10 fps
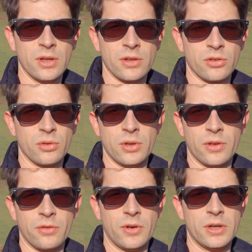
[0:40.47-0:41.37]
so
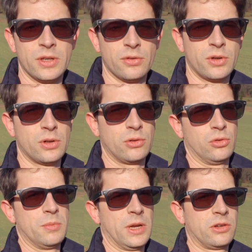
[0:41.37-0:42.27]
it's very difficult
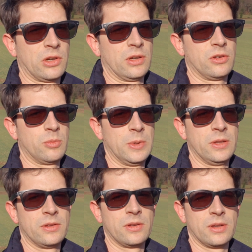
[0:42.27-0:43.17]
to make shutter
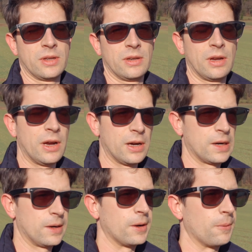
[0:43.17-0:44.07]
speeds that
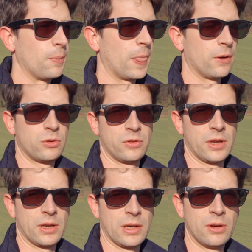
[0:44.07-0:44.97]
are, how to
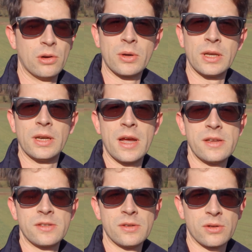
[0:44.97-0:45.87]
say it, looking
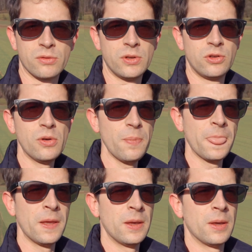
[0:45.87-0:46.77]
nice on video.
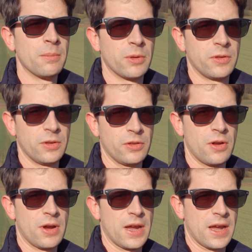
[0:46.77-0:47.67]
But since
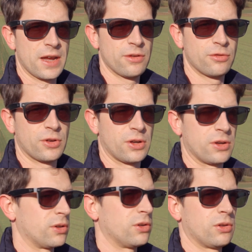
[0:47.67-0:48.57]
now I have
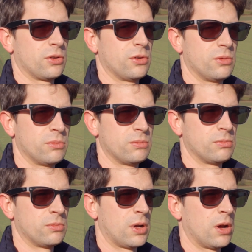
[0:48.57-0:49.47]
the,
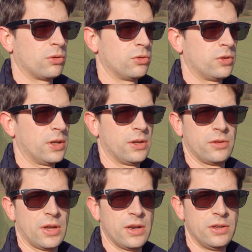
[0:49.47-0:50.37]
how to say,
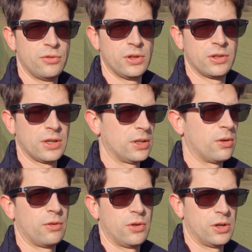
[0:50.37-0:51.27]
ND filter,
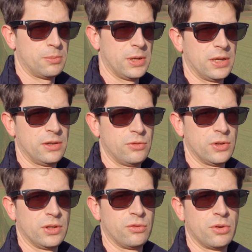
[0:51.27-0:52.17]
now a variable ND
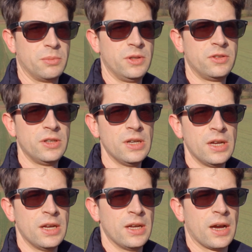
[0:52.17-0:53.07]
filter from NiSi,
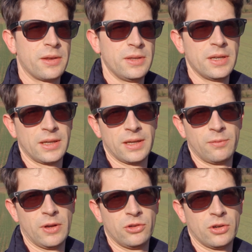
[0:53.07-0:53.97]
I think I
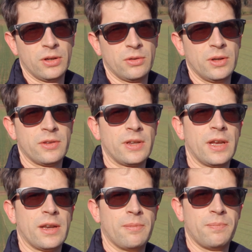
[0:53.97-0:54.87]
can venture into this
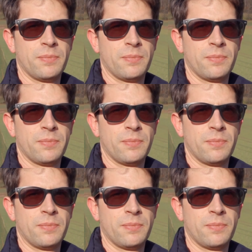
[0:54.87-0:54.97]
again.